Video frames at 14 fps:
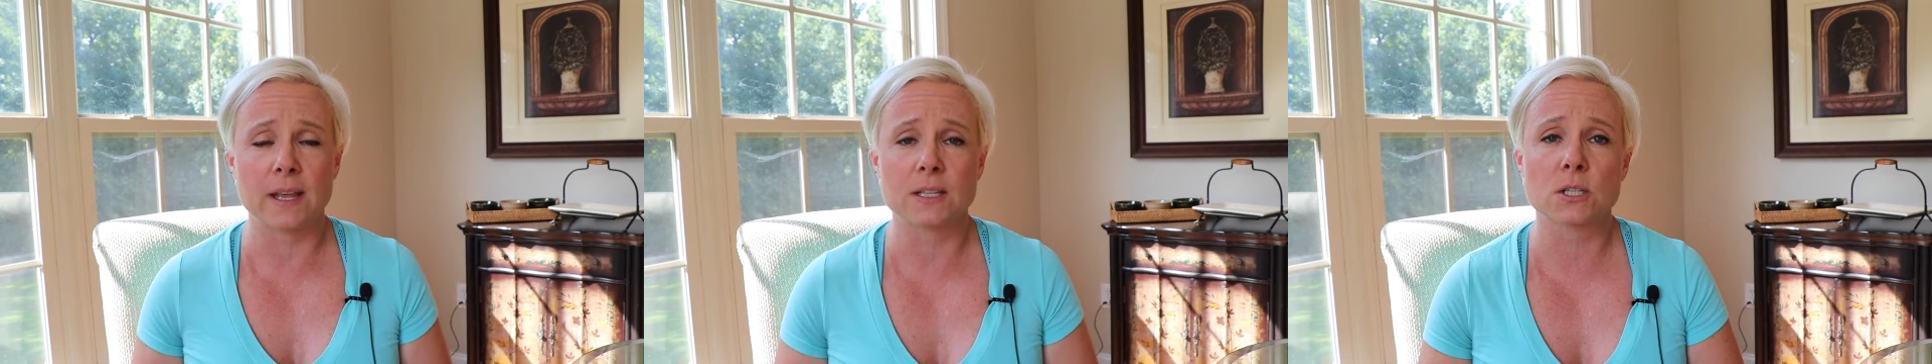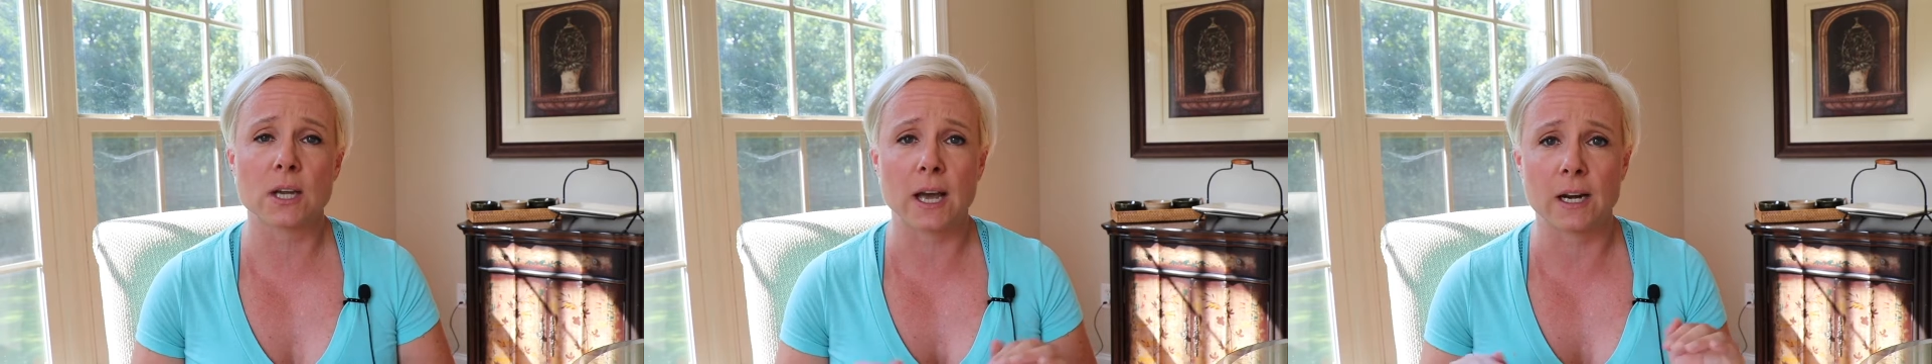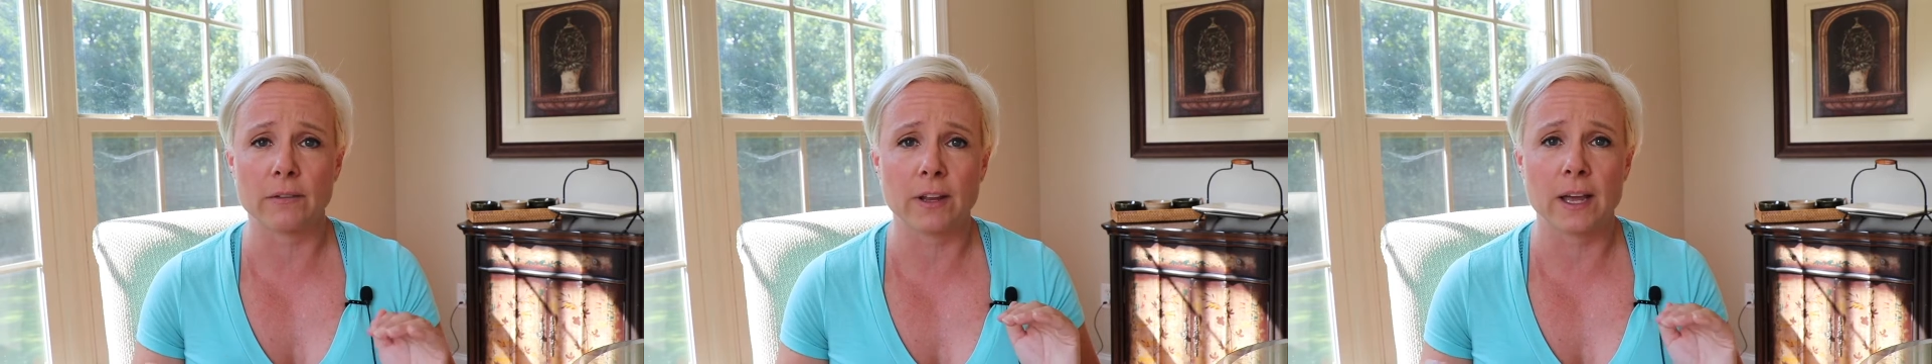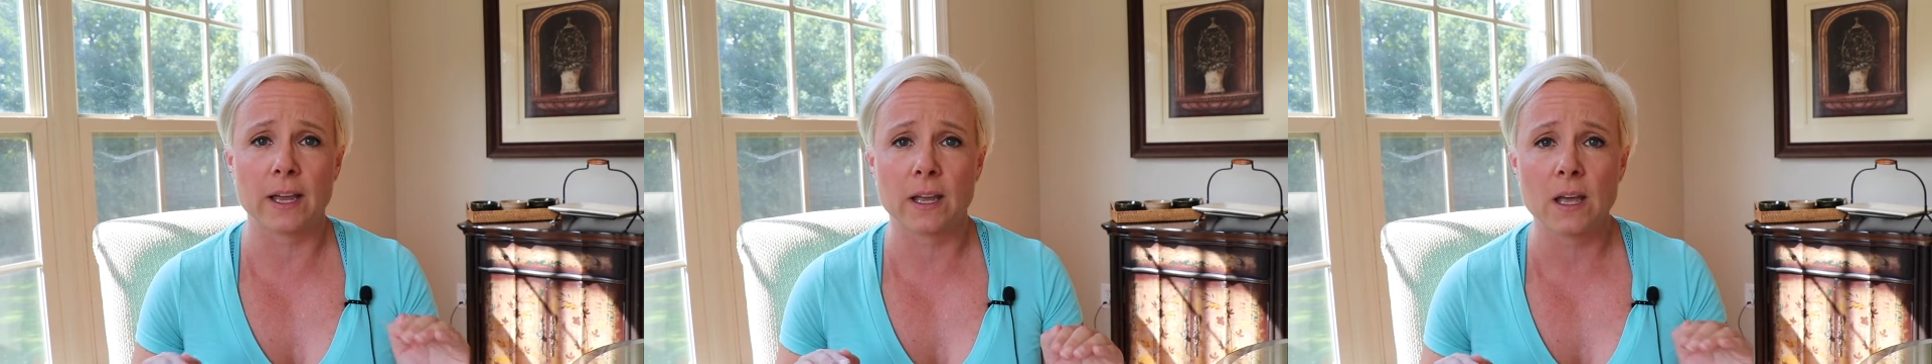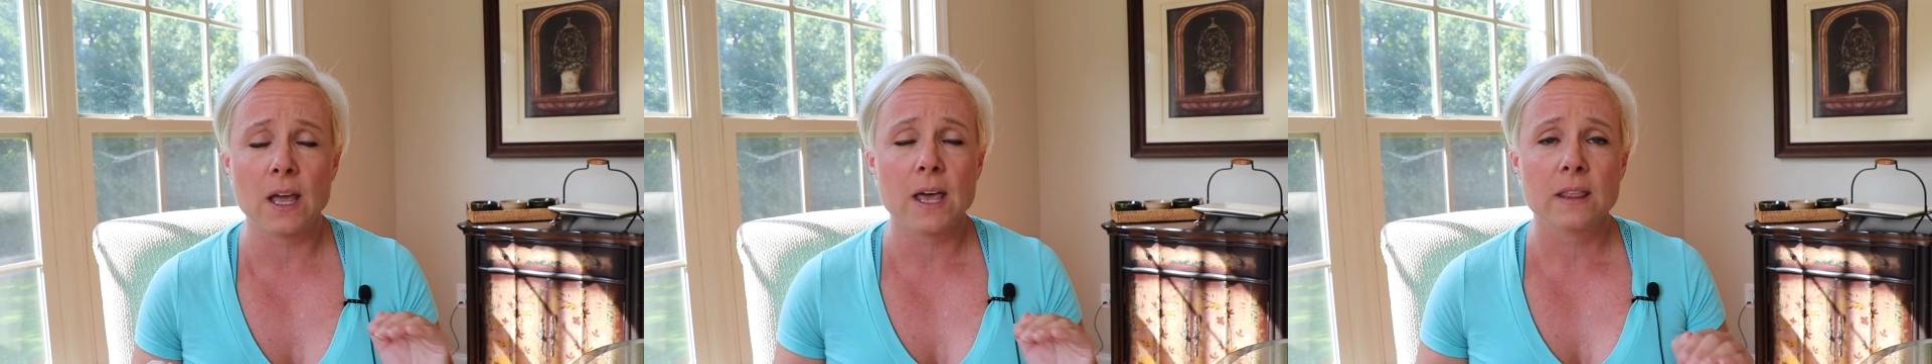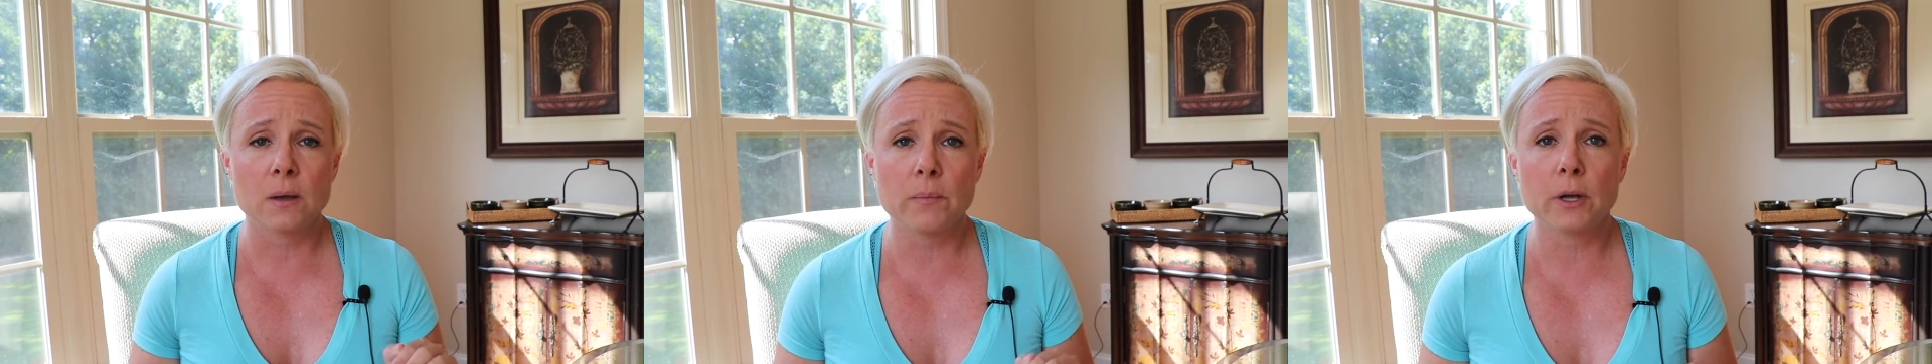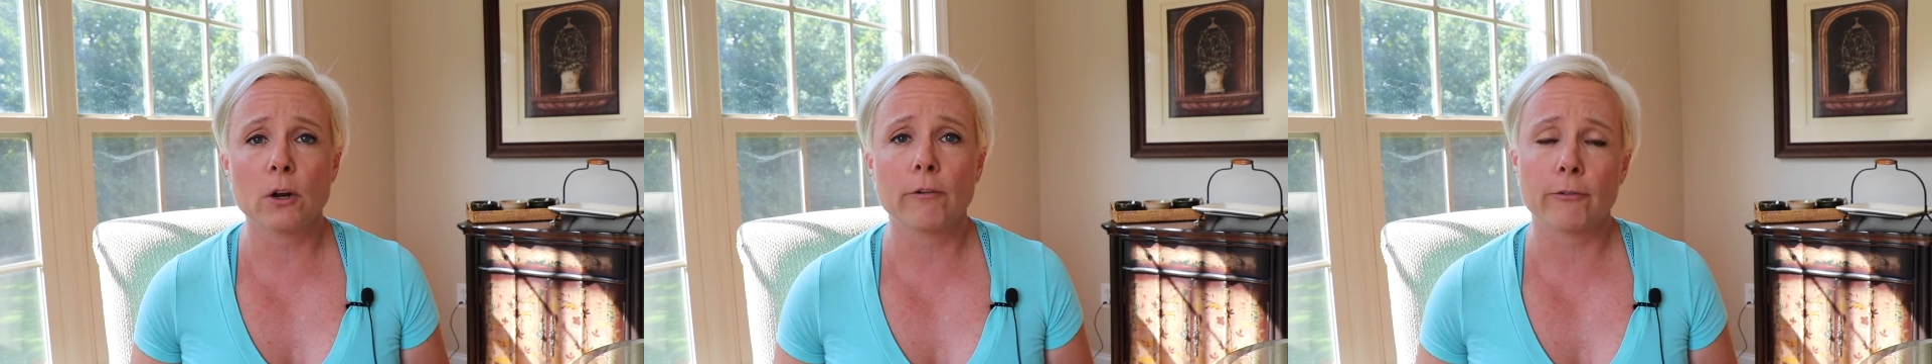That's kind of like the
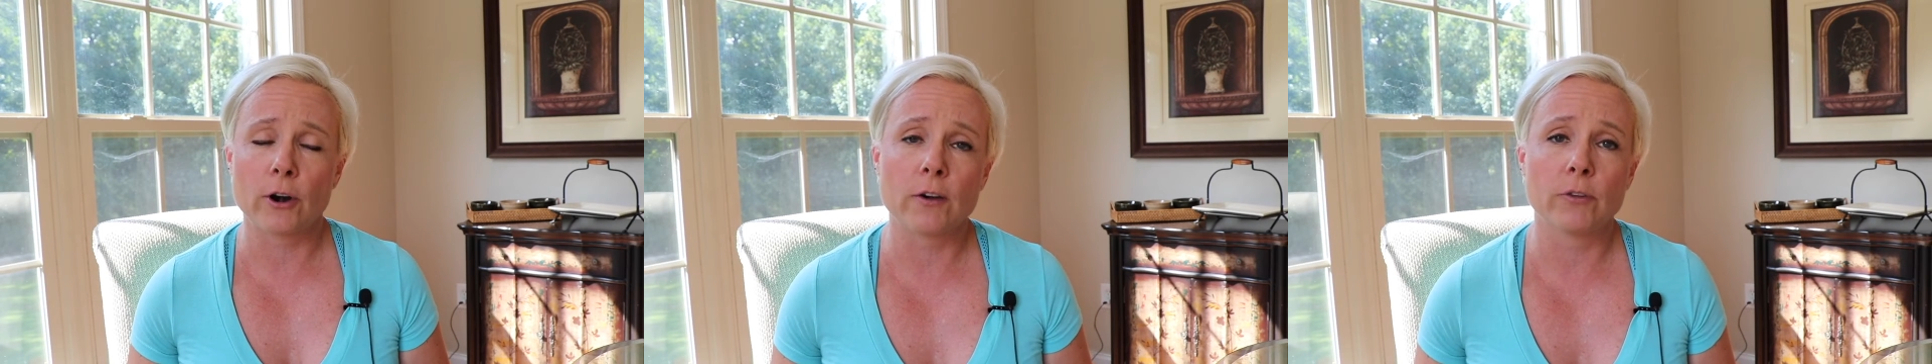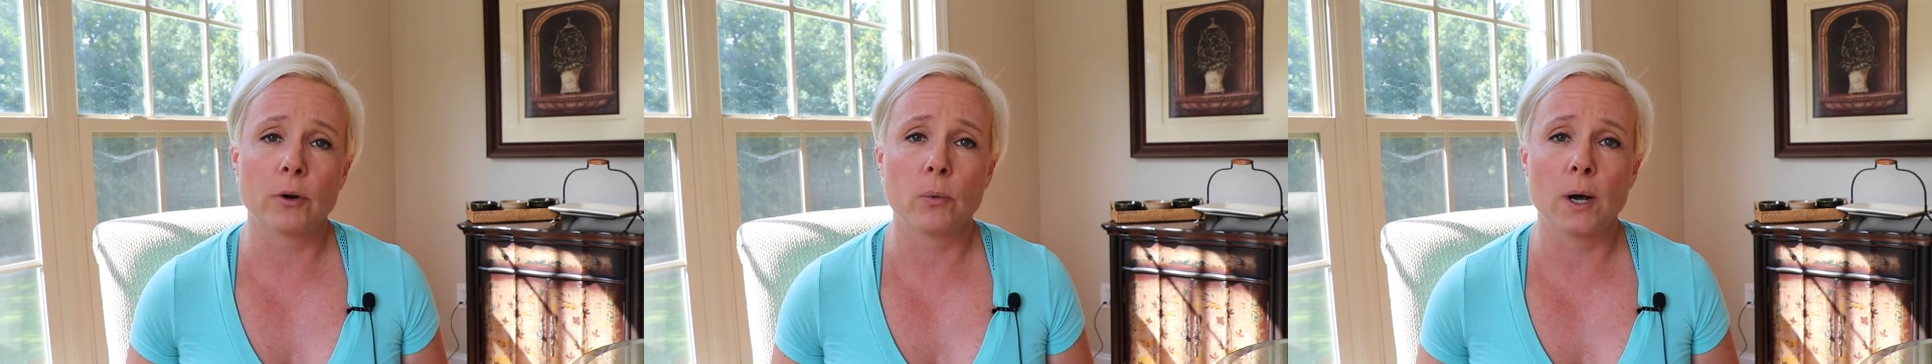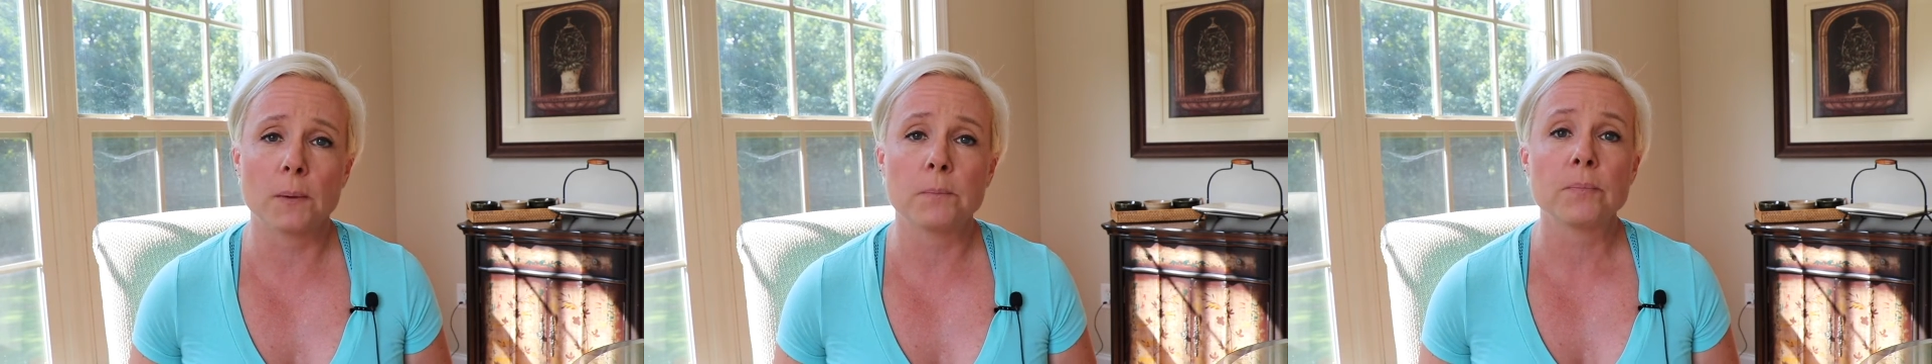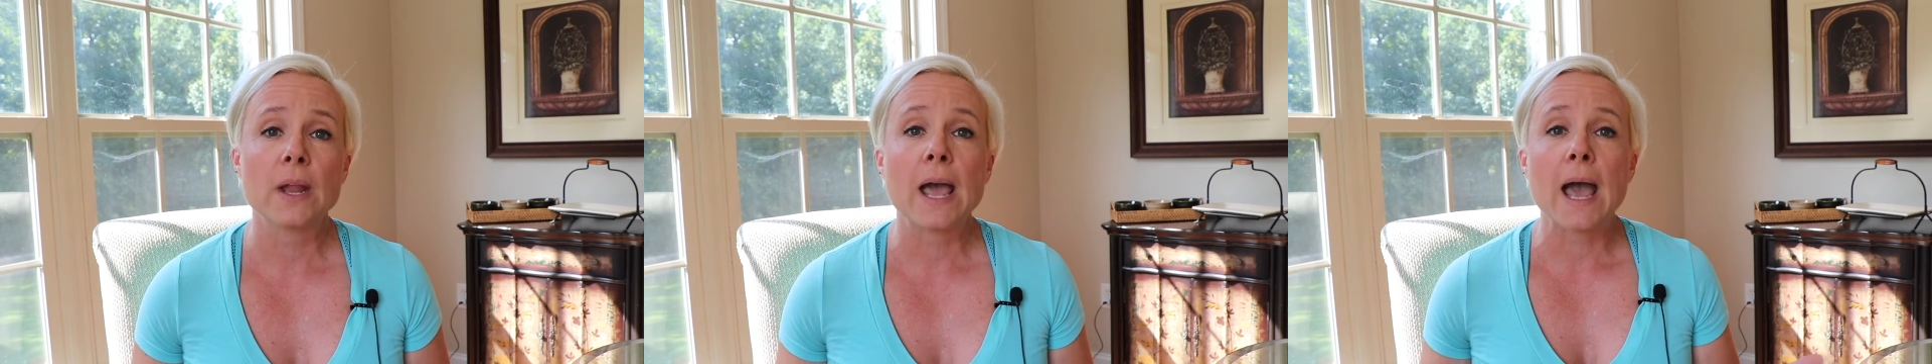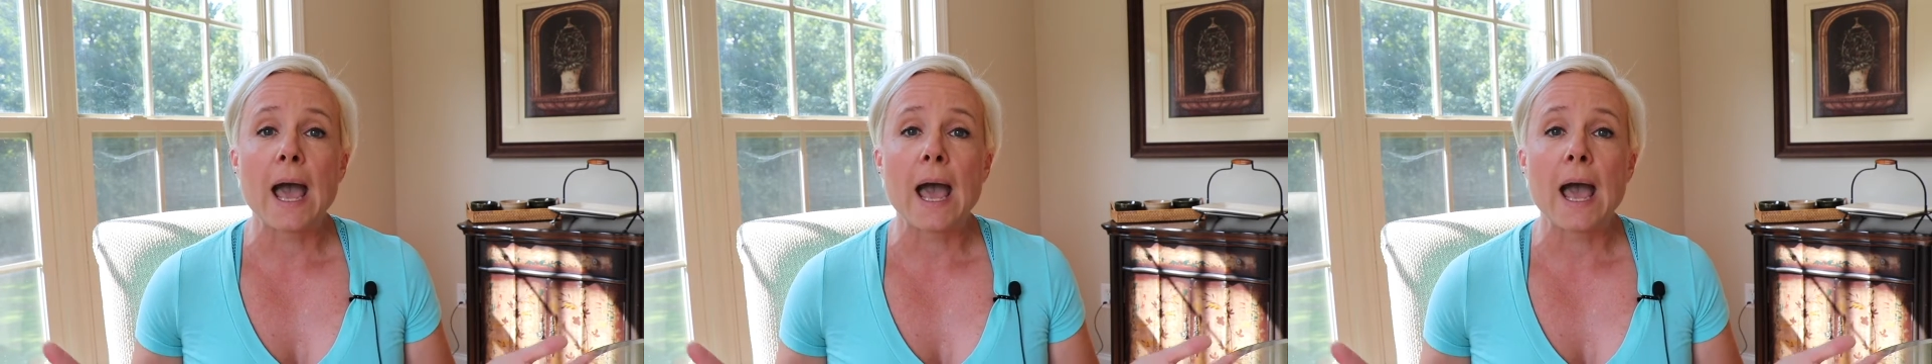middle for everyone.